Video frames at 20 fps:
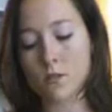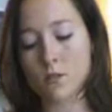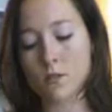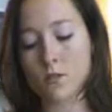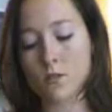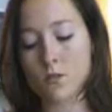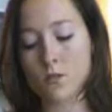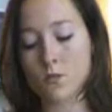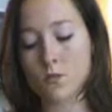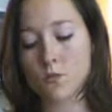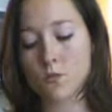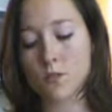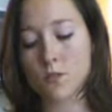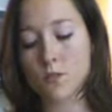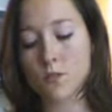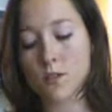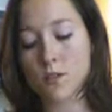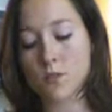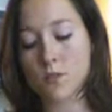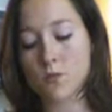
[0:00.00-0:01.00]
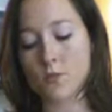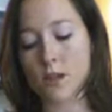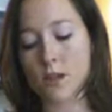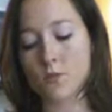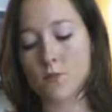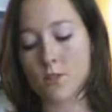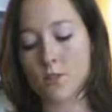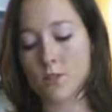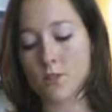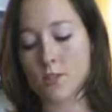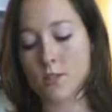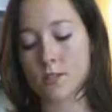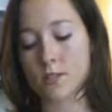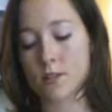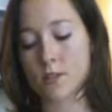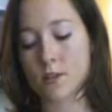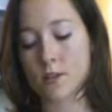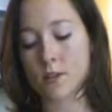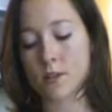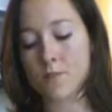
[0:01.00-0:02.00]
2.5 inches
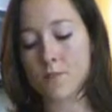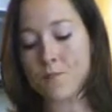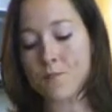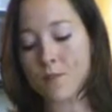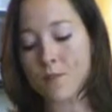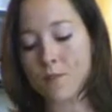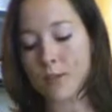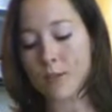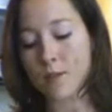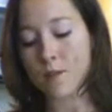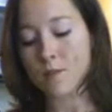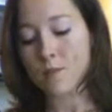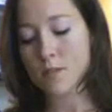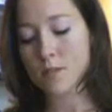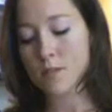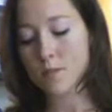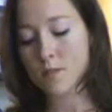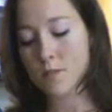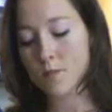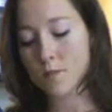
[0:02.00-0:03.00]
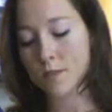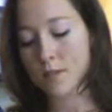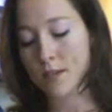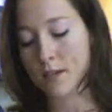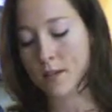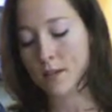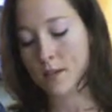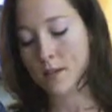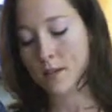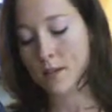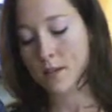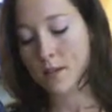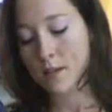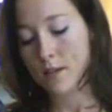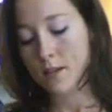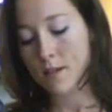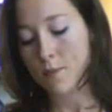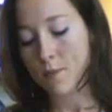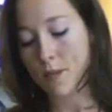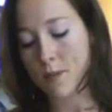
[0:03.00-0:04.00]
here. And I'm just going to begin
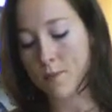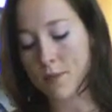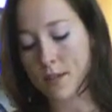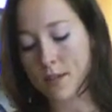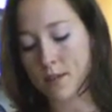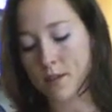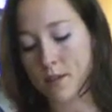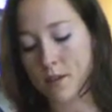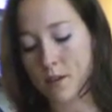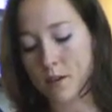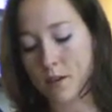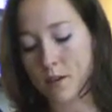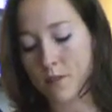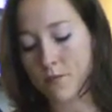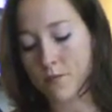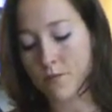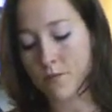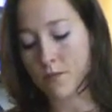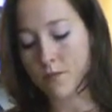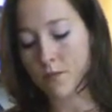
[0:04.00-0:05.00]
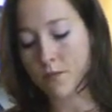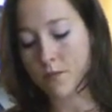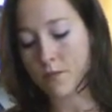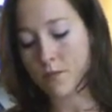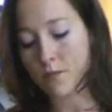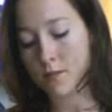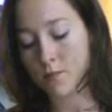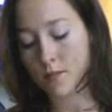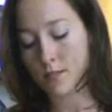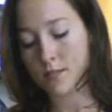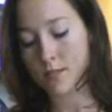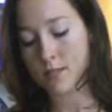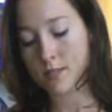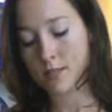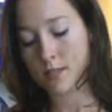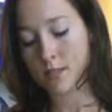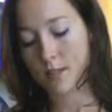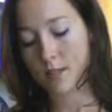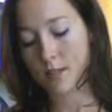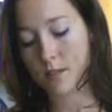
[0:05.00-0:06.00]
by peeling off some of the
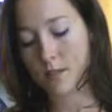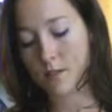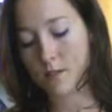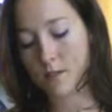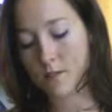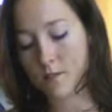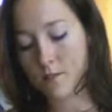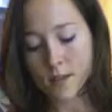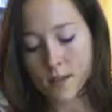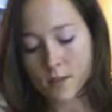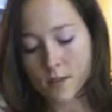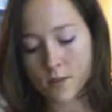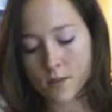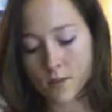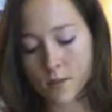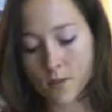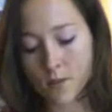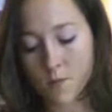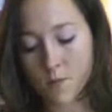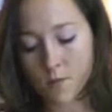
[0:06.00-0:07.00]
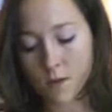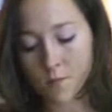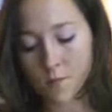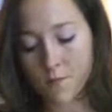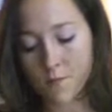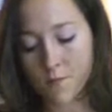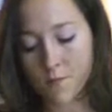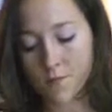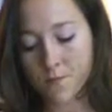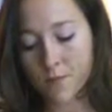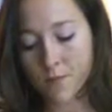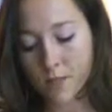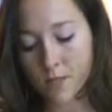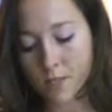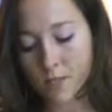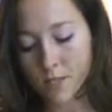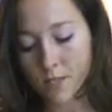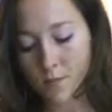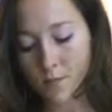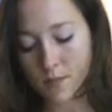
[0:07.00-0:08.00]
skin. So now I'm going to
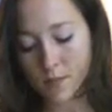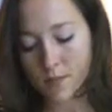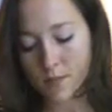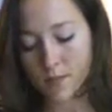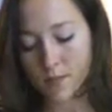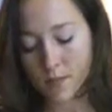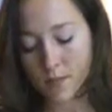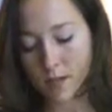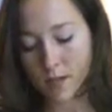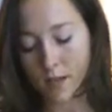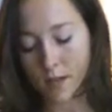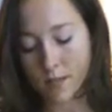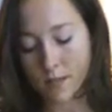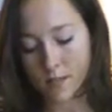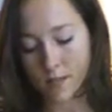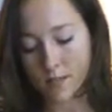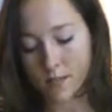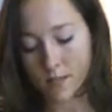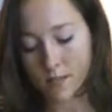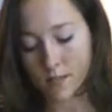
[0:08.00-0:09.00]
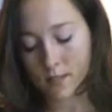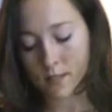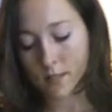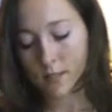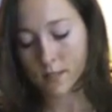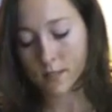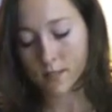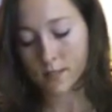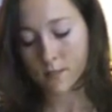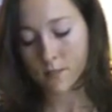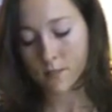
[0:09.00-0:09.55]
just begin to cut this into nice